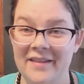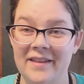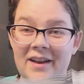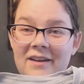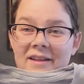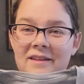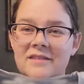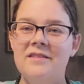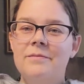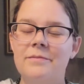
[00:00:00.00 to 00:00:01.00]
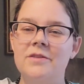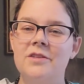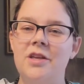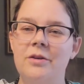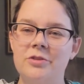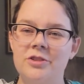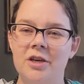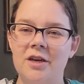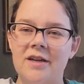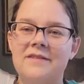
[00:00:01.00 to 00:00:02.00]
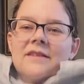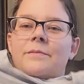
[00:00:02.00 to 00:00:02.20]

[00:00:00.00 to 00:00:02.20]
Then I got this cute shirt. It says